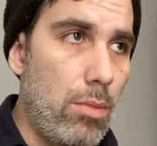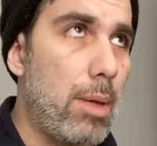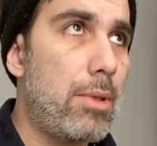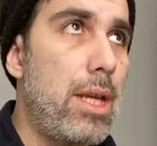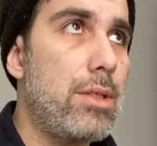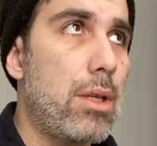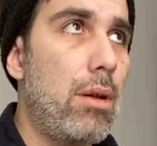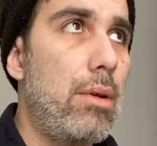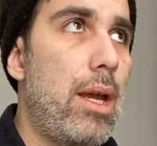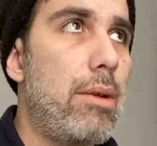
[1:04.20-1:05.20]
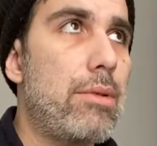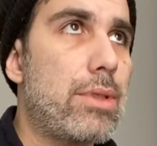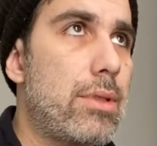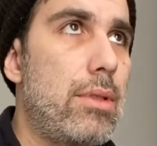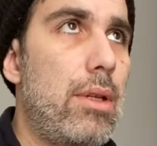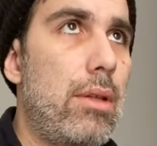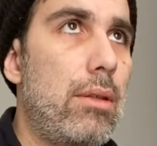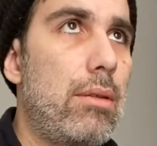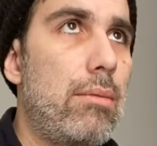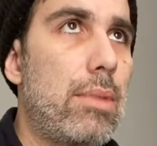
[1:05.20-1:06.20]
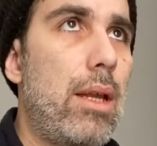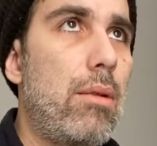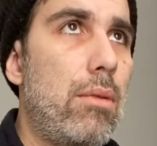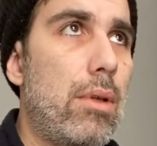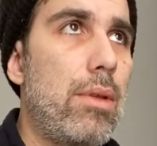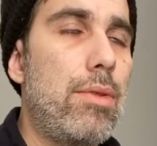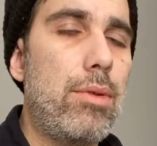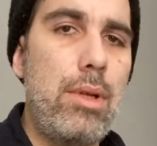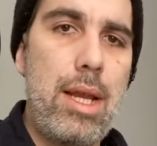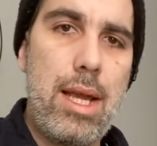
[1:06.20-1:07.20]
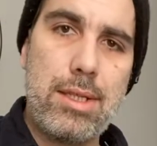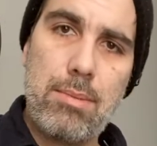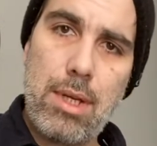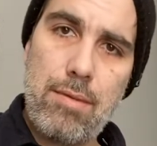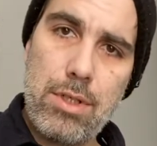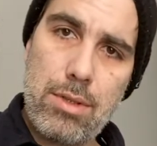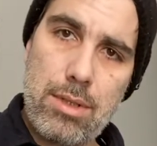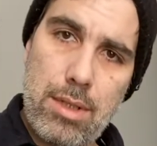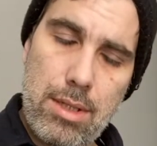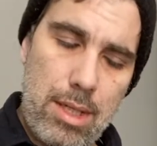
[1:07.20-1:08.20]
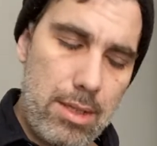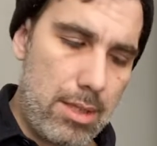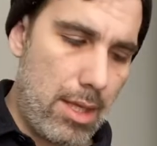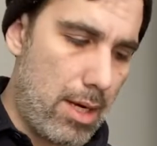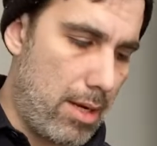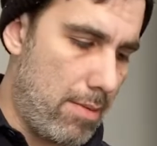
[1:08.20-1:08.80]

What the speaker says: days ago, and I was kind of looking through it, and it has some kind of interesting things that